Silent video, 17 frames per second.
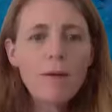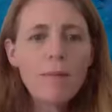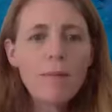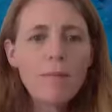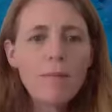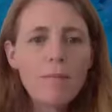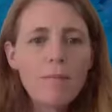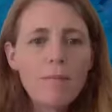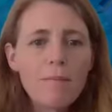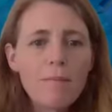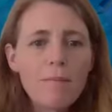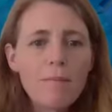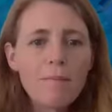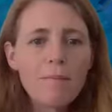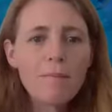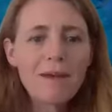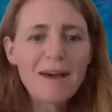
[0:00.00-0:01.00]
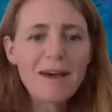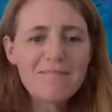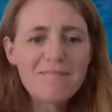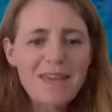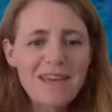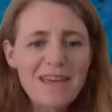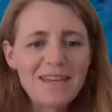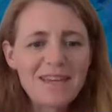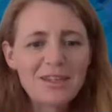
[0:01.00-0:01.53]
about
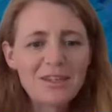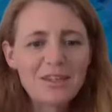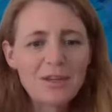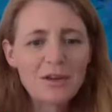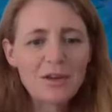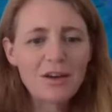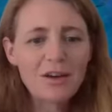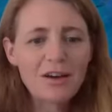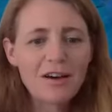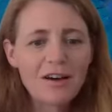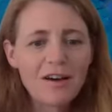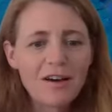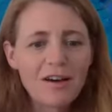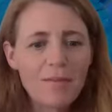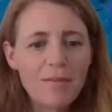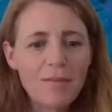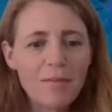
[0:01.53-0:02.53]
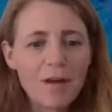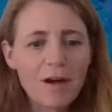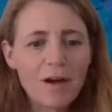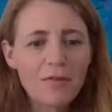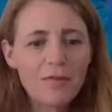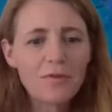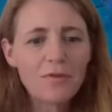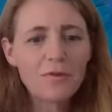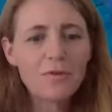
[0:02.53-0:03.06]
baking soda
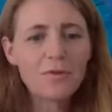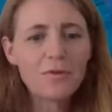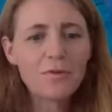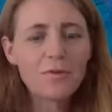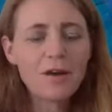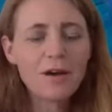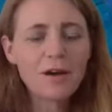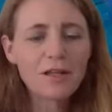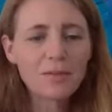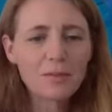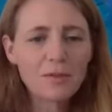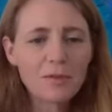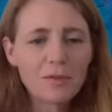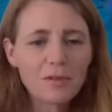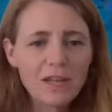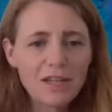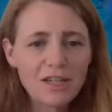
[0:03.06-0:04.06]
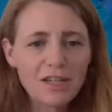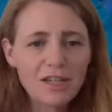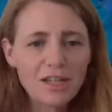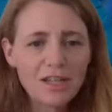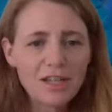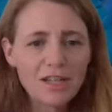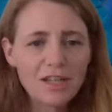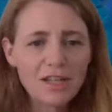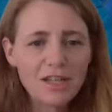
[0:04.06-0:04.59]
on food for possible
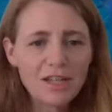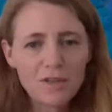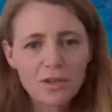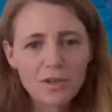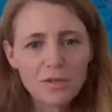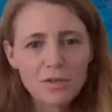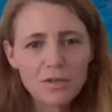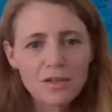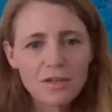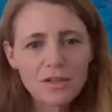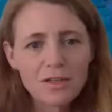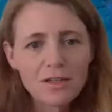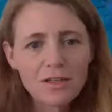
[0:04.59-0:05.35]
digestive issues?